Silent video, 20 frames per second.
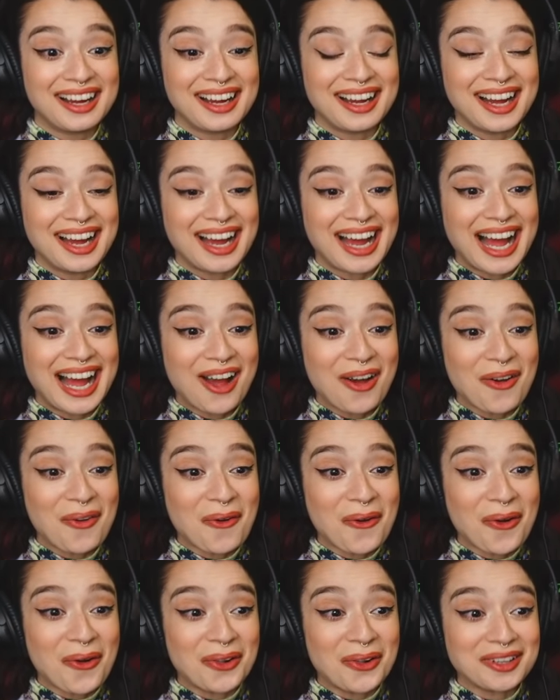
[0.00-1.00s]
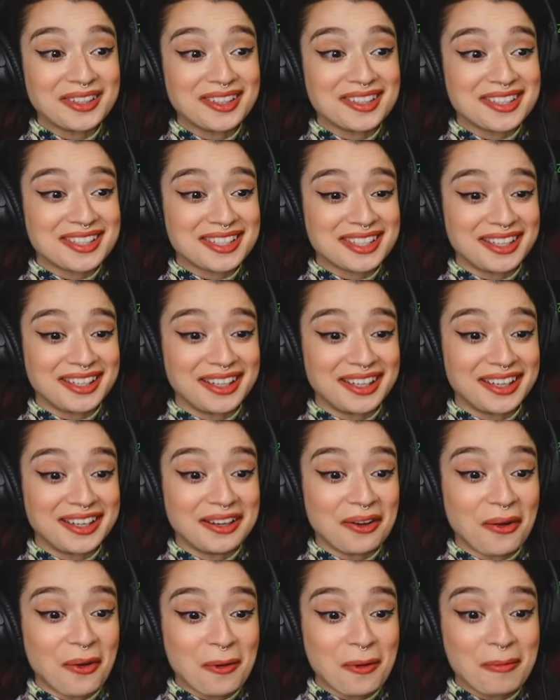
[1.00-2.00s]
How old is he?
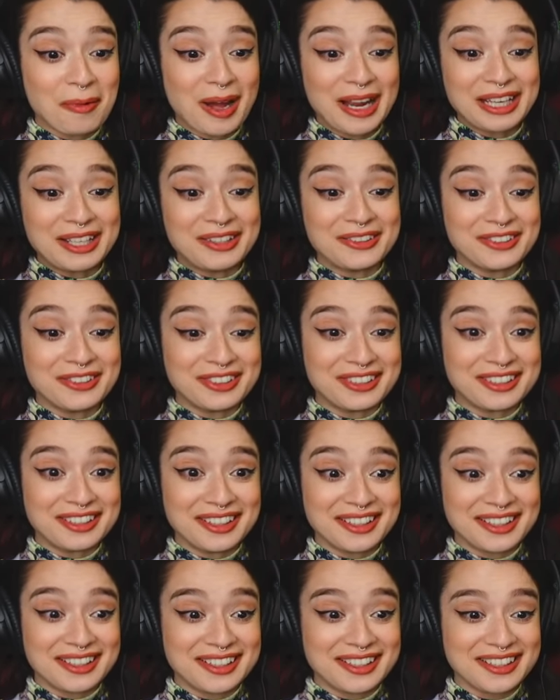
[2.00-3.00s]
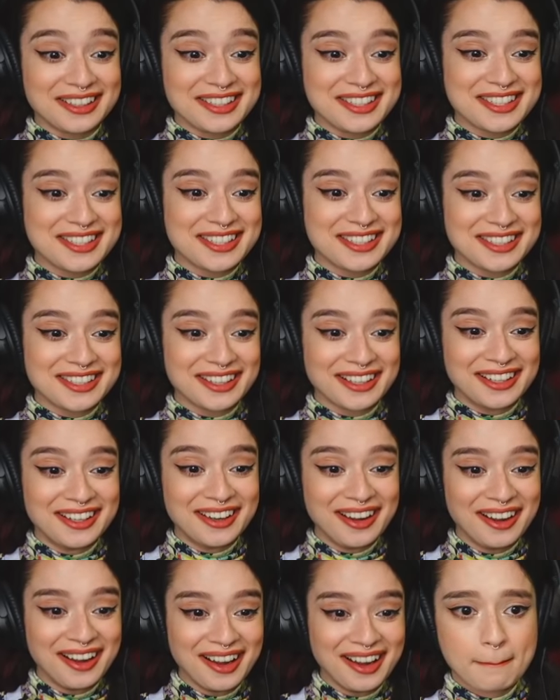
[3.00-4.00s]
Oh my goodness!
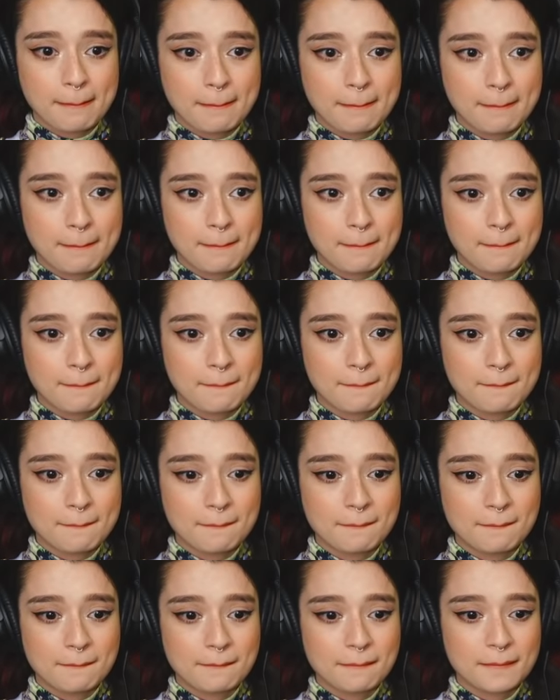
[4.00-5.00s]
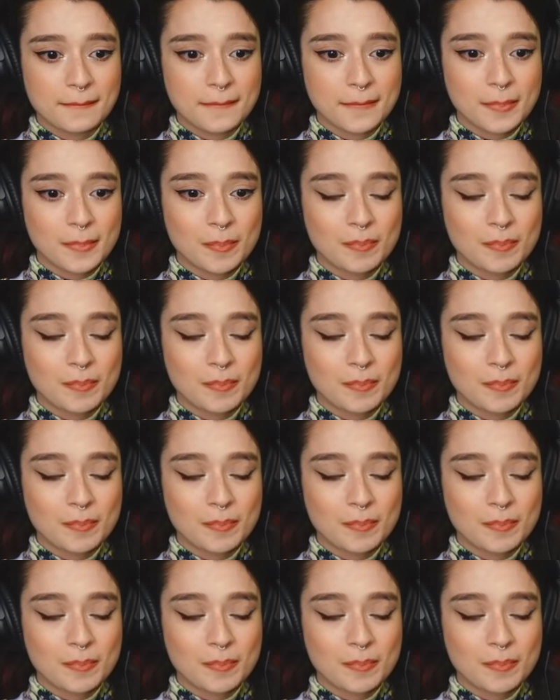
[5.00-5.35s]
Jeremy, you and me?